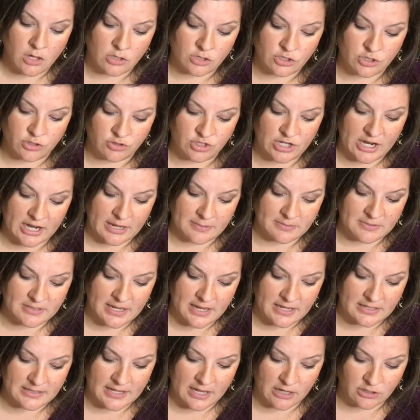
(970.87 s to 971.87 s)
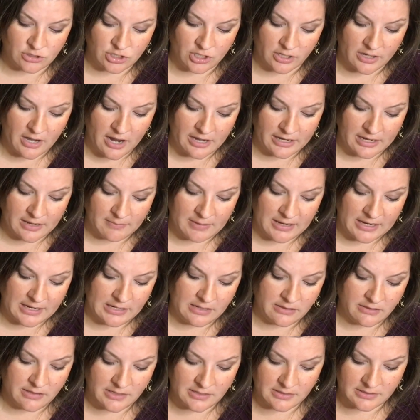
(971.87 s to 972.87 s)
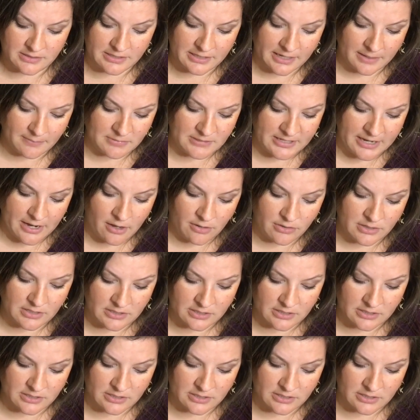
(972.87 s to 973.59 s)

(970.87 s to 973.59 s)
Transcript: So Jacob says, thou shalt not give me anything. Skip down.